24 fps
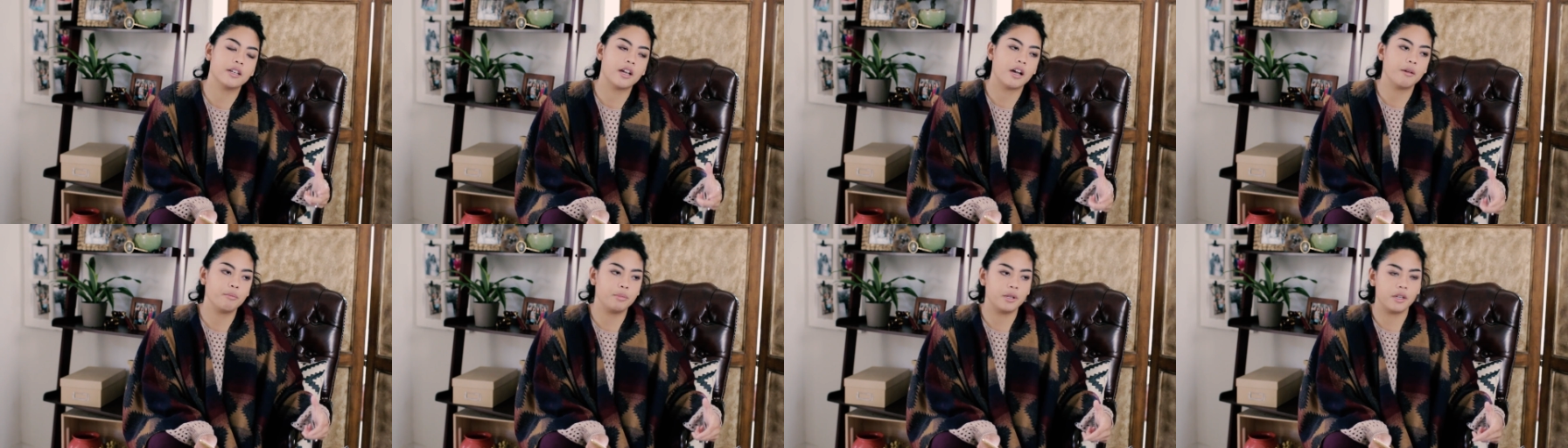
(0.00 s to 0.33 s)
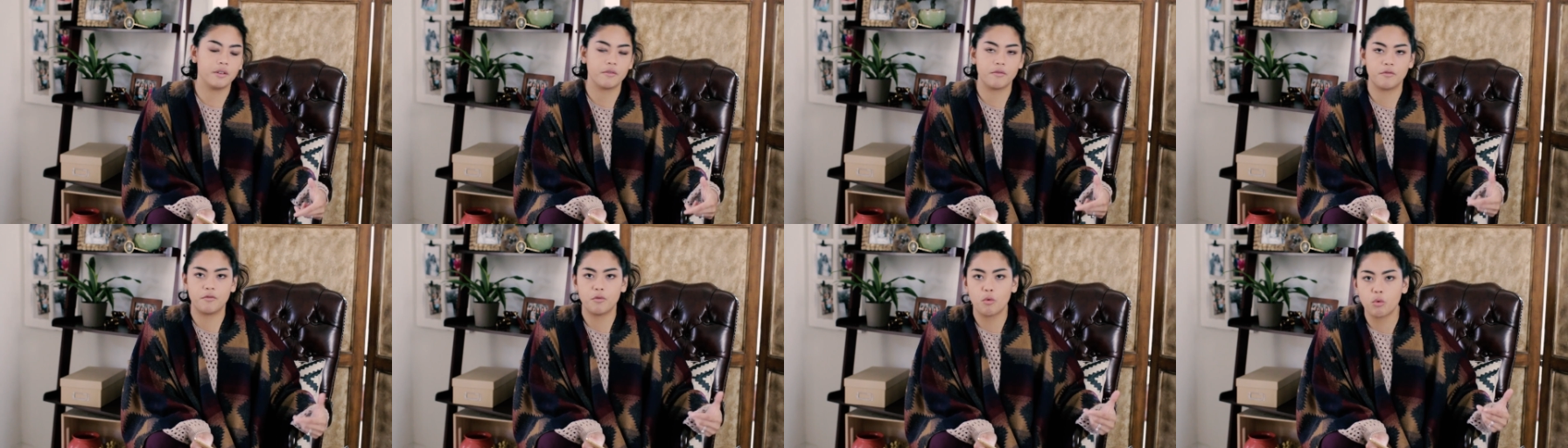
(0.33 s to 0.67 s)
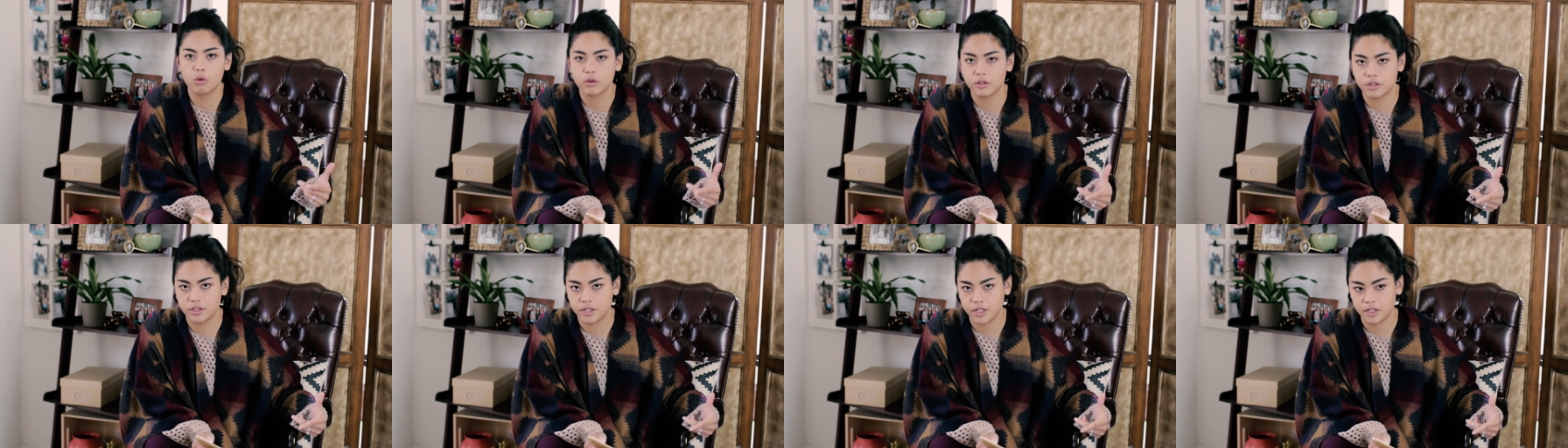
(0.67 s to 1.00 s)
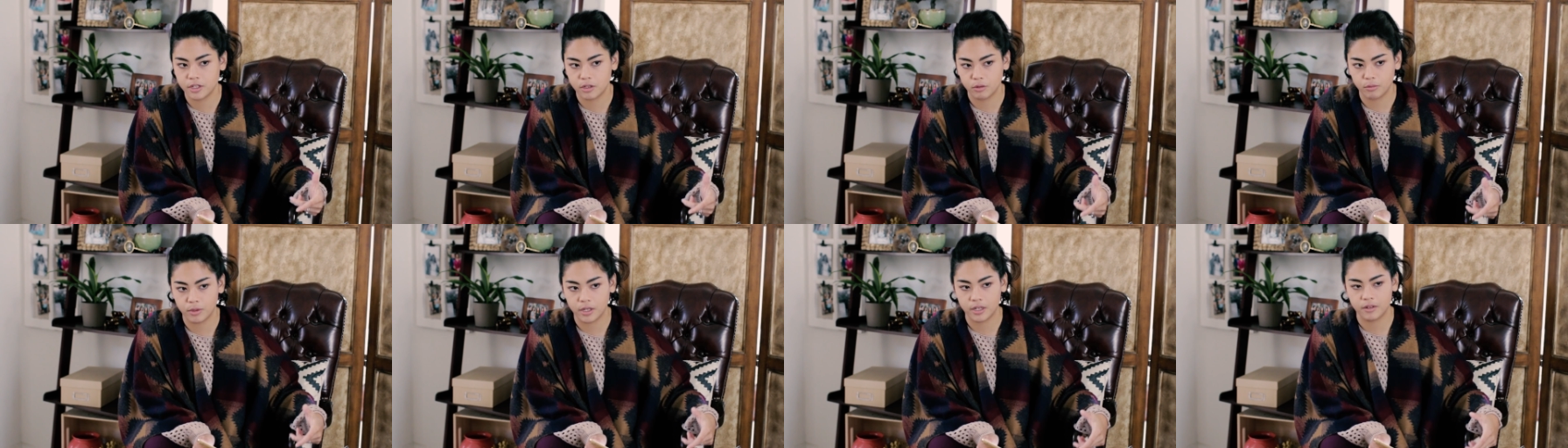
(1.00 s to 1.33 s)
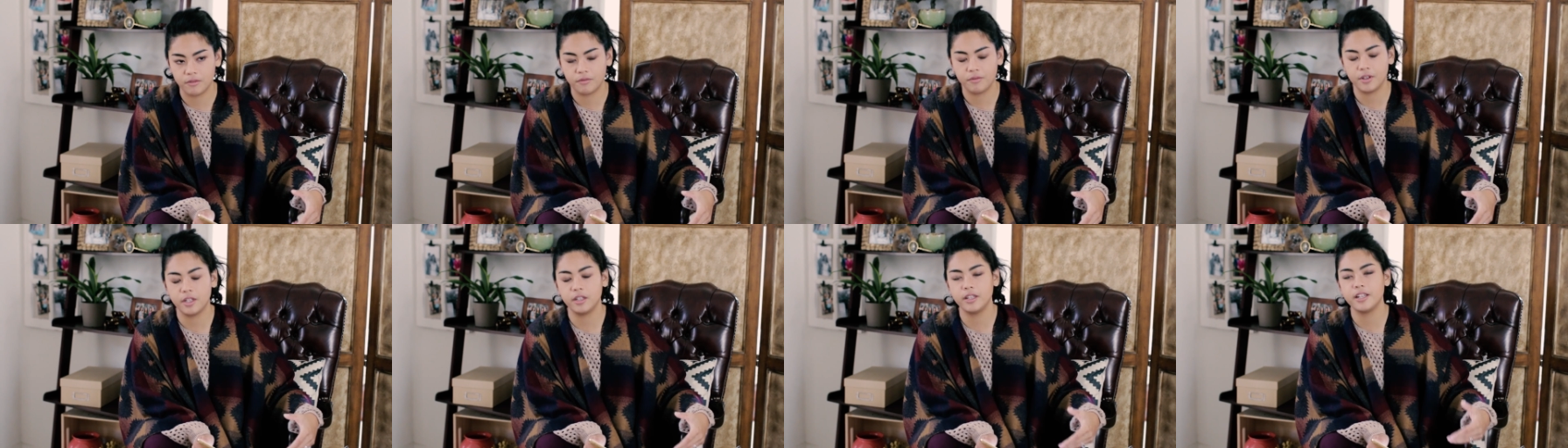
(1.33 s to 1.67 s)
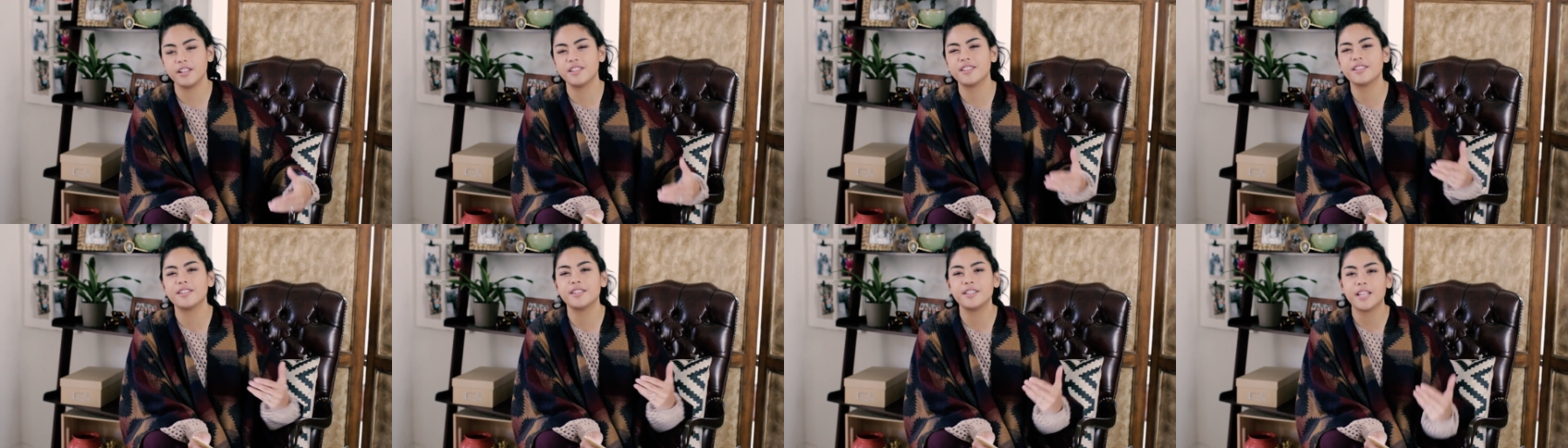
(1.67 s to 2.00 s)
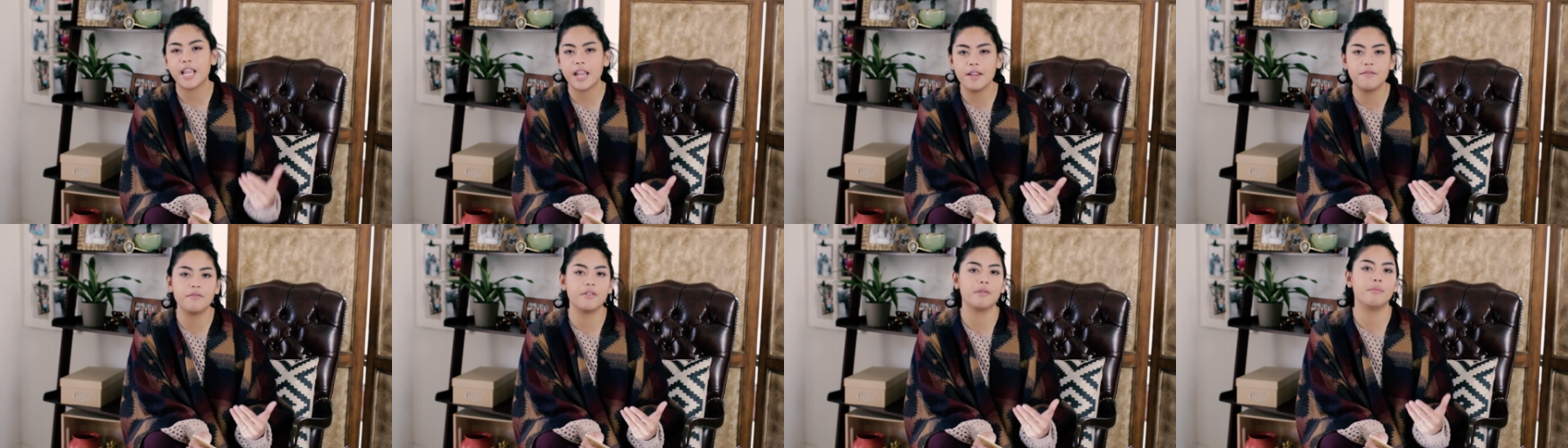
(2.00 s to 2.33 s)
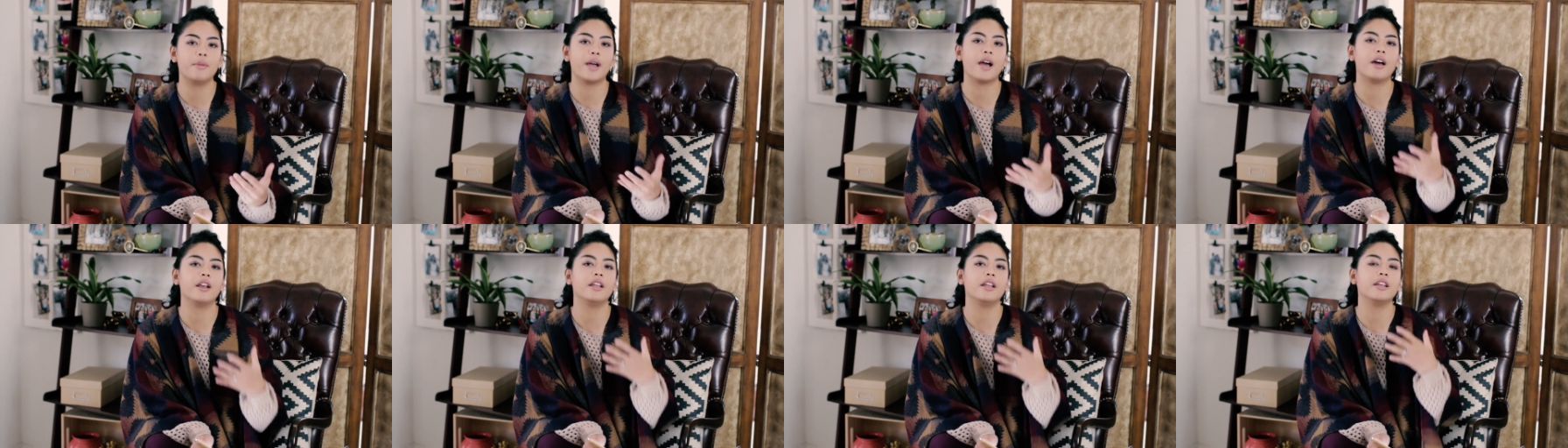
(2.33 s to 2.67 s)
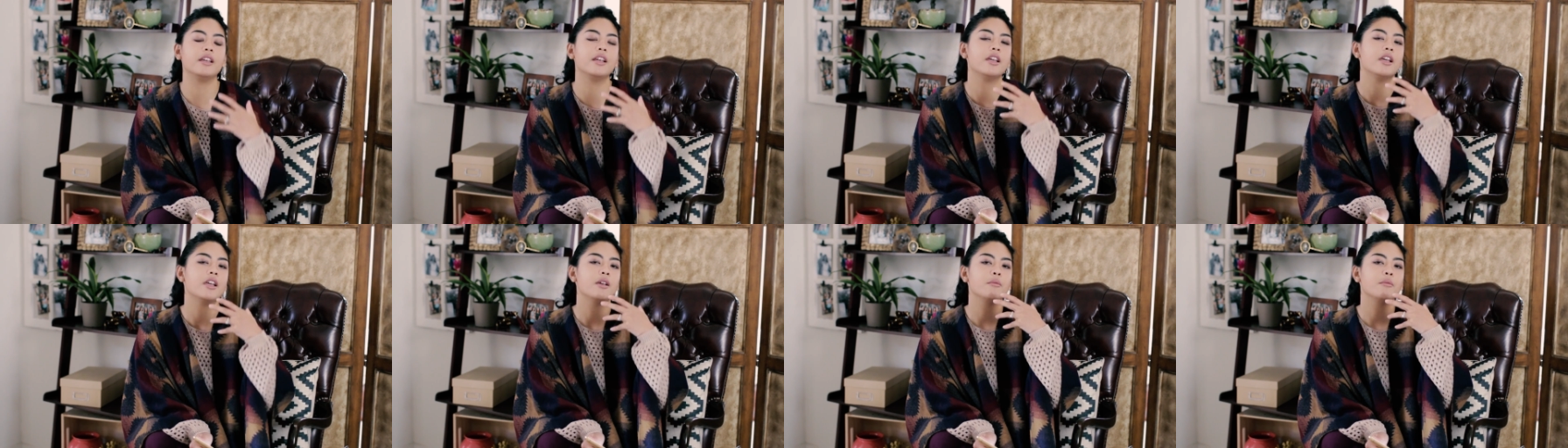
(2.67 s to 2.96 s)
not being forced into it and feeling safe about it.